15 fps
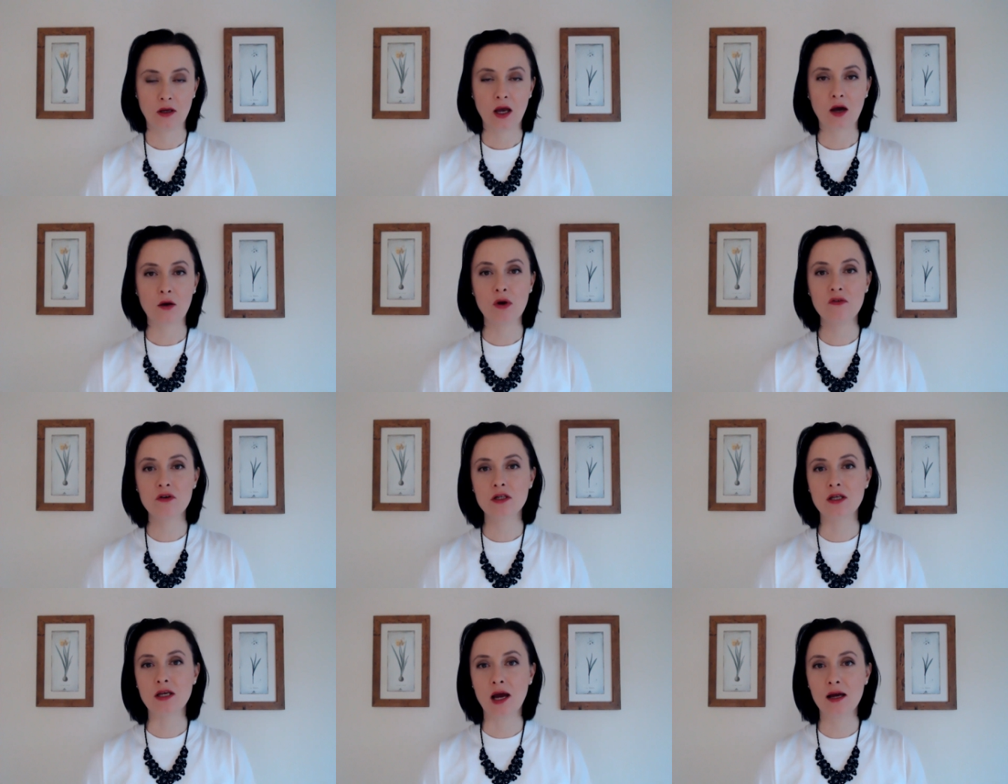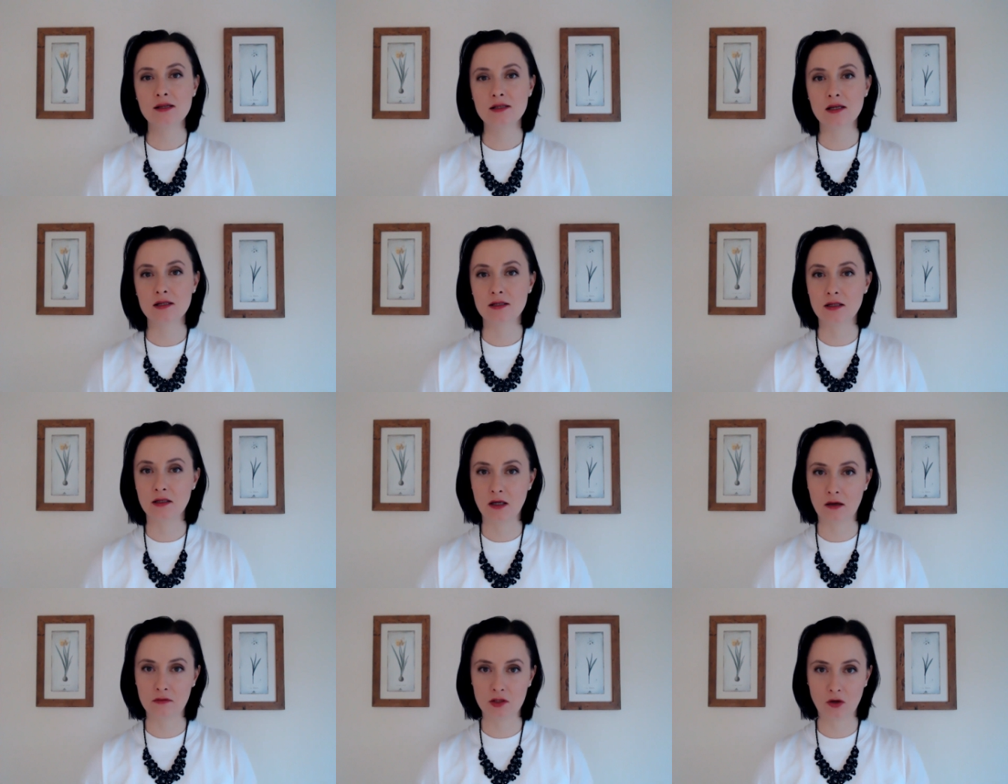However, the assets that
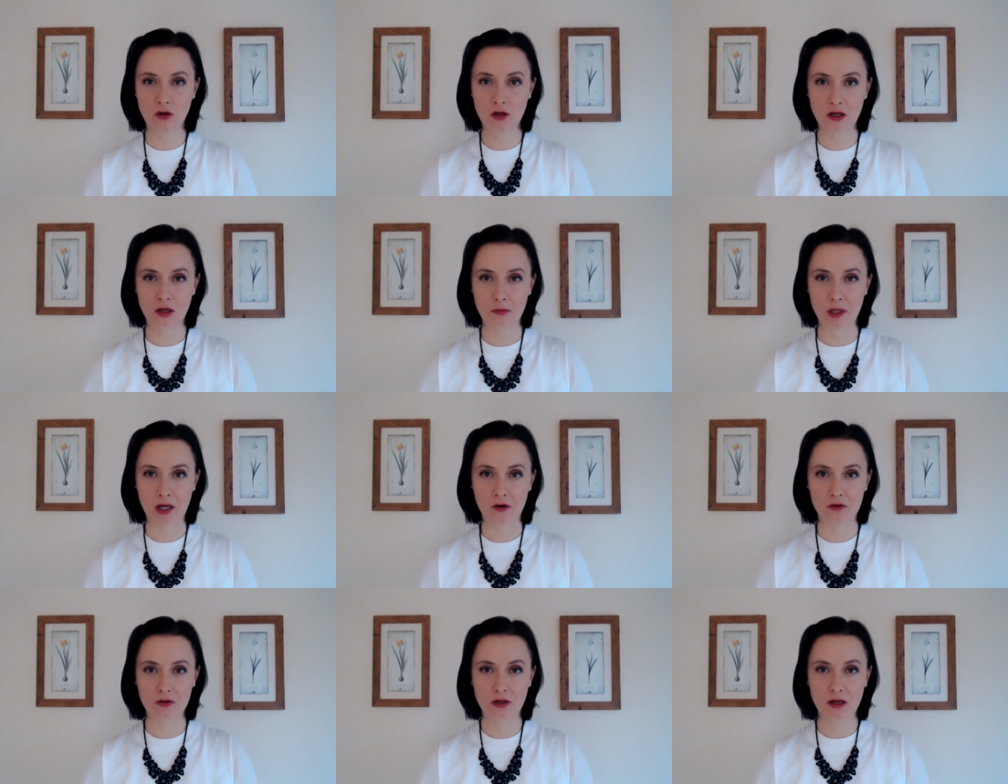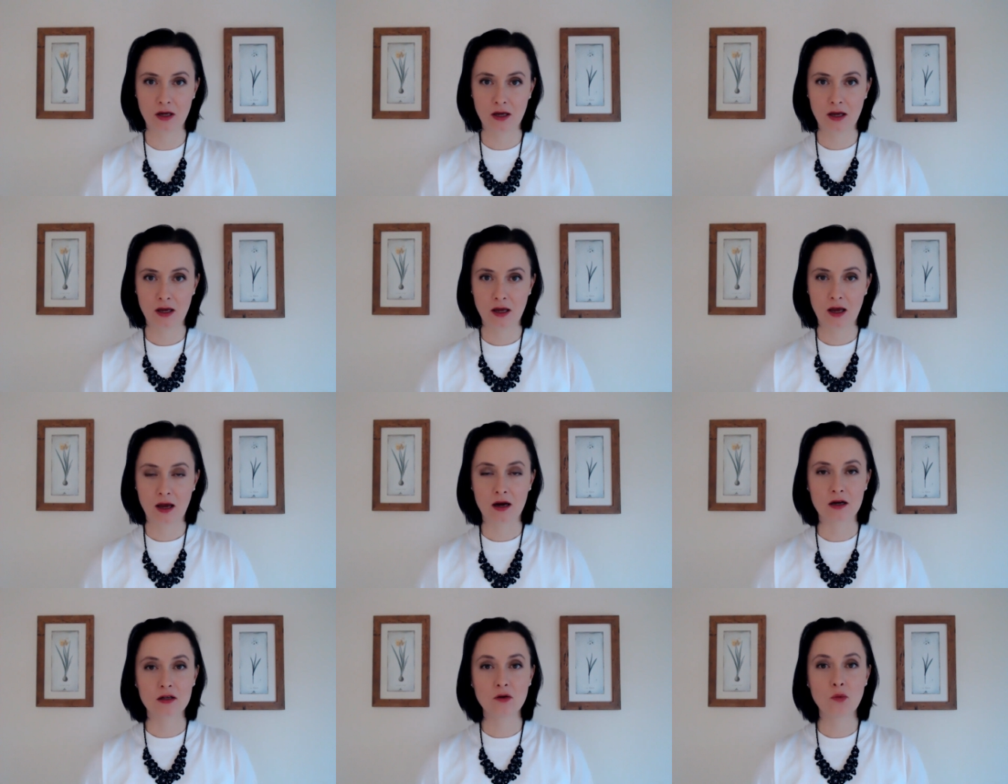I'm talking about
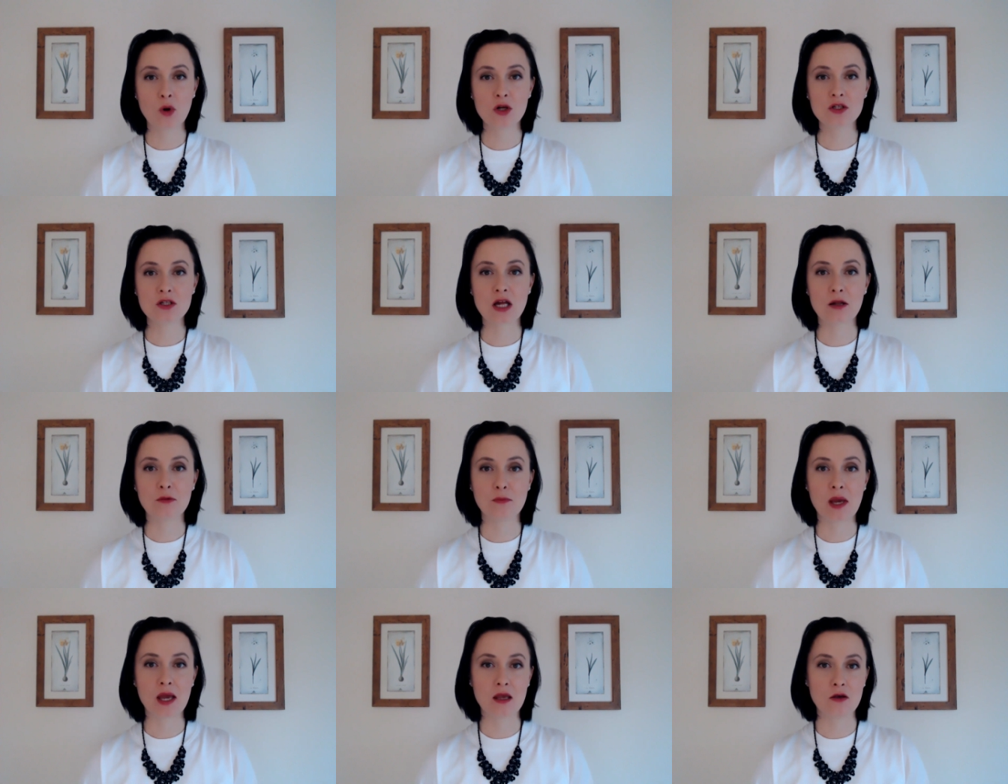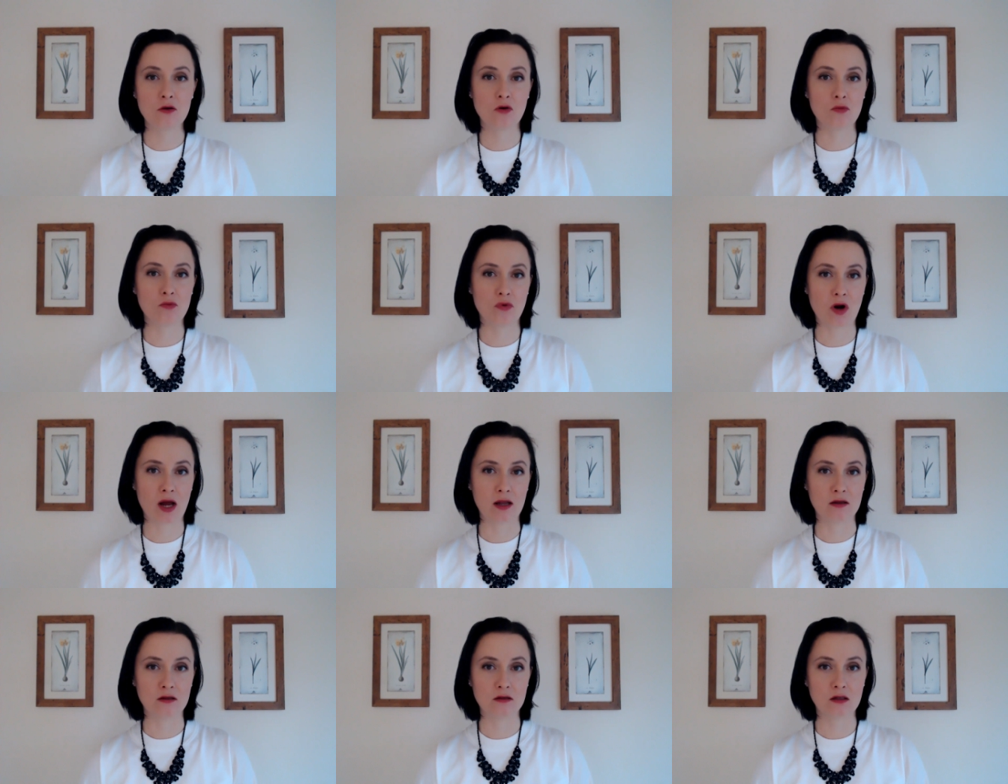are the ones that make your
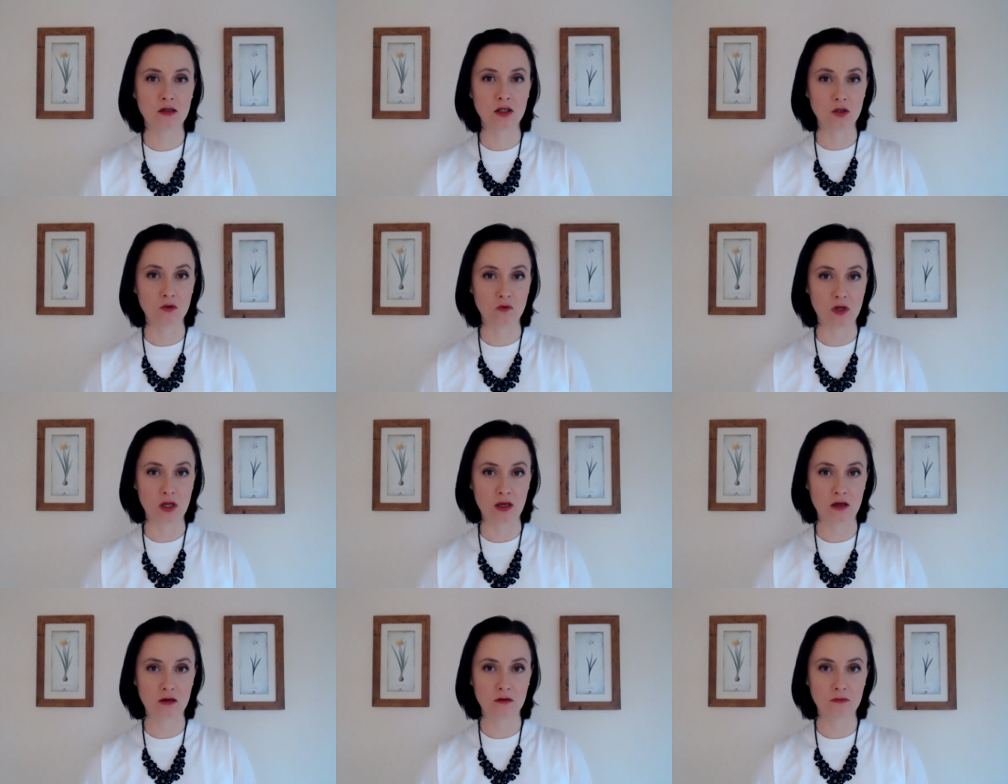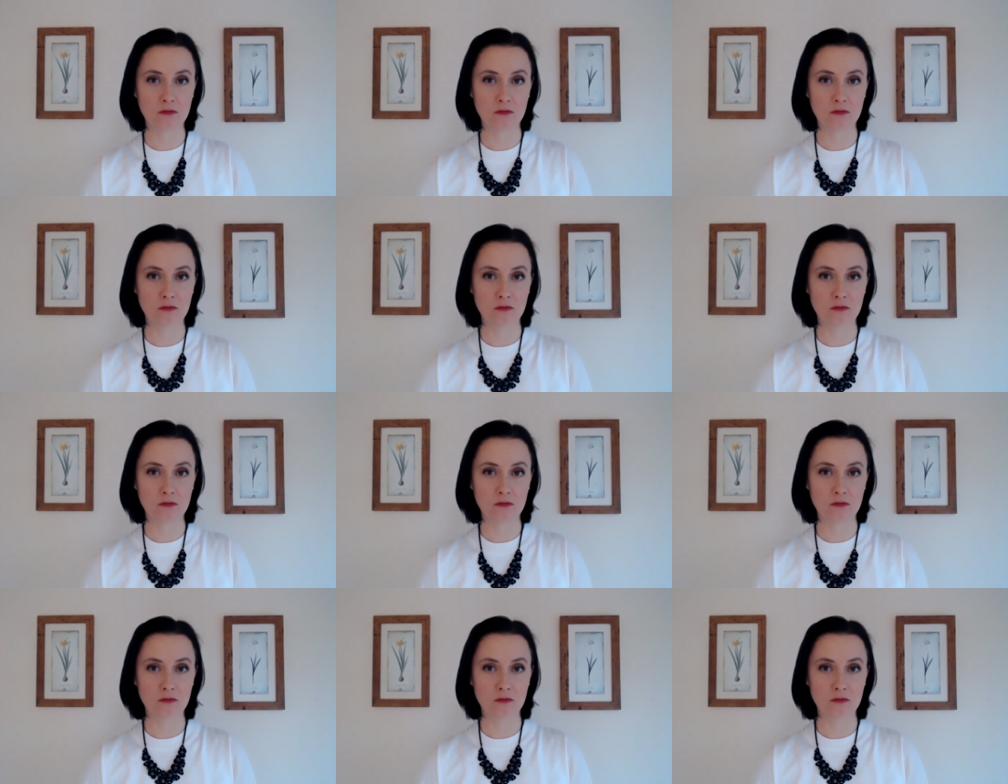brand unique.